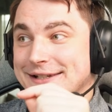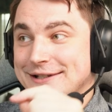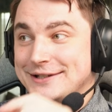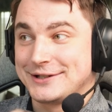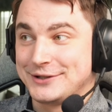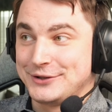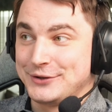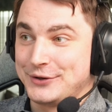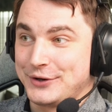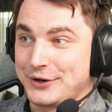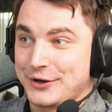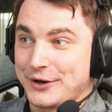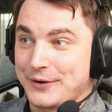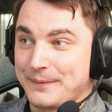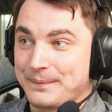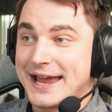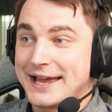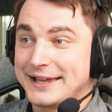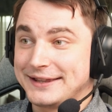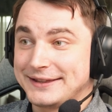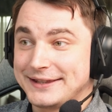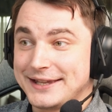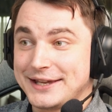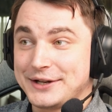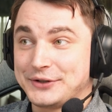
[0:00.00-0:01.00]
Studio,
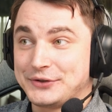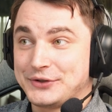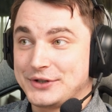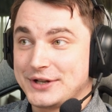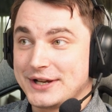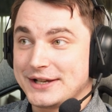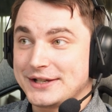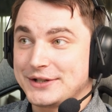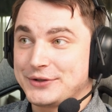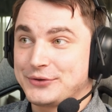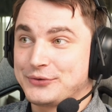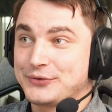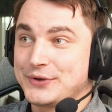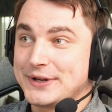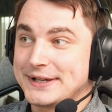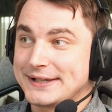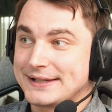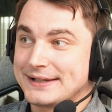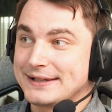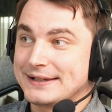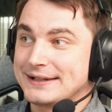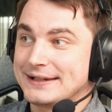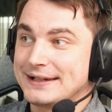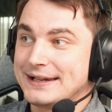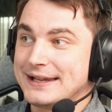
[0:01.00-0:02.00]
and they just
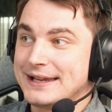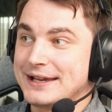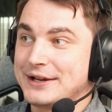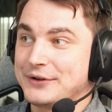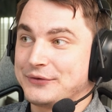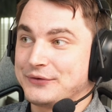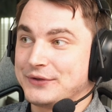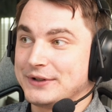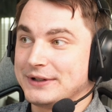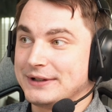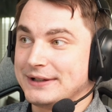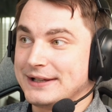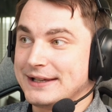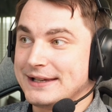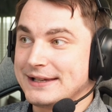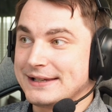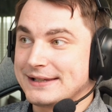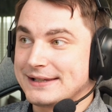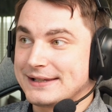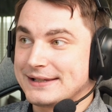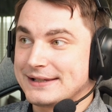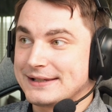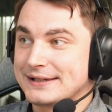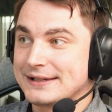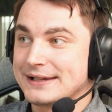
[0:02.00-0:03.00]
recently
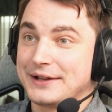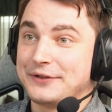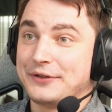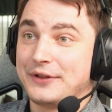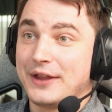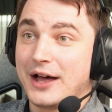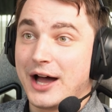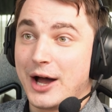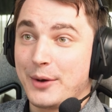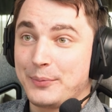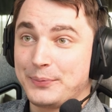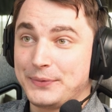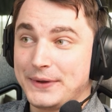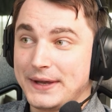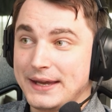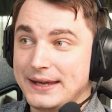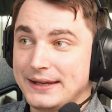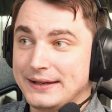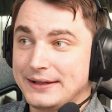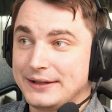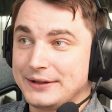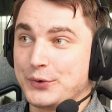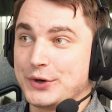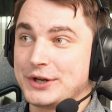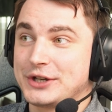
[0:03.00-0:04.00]
released an update,
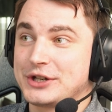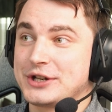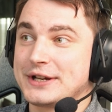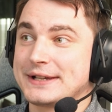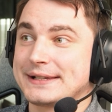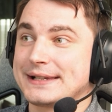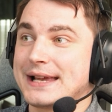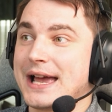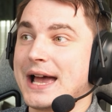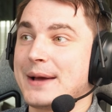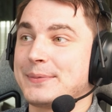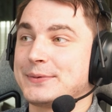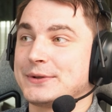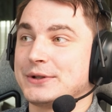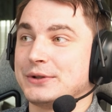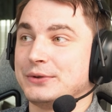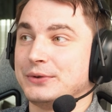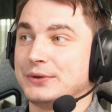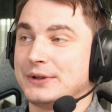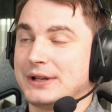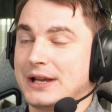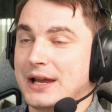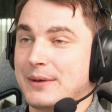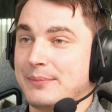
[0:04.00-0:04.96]
which is absolutely